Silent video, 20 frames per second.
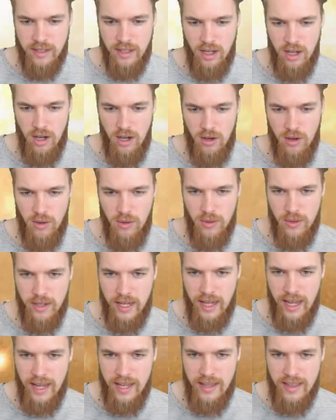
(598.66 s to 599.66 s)

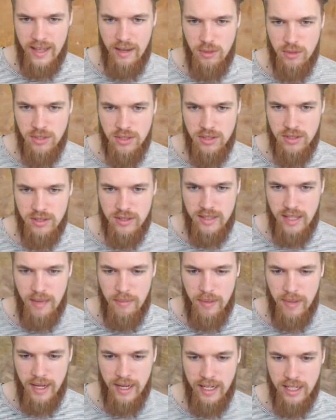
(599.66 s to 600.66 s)
Okay, that wasn't
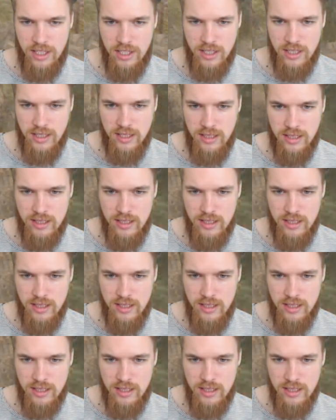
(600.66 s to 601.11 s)
that bad, actually.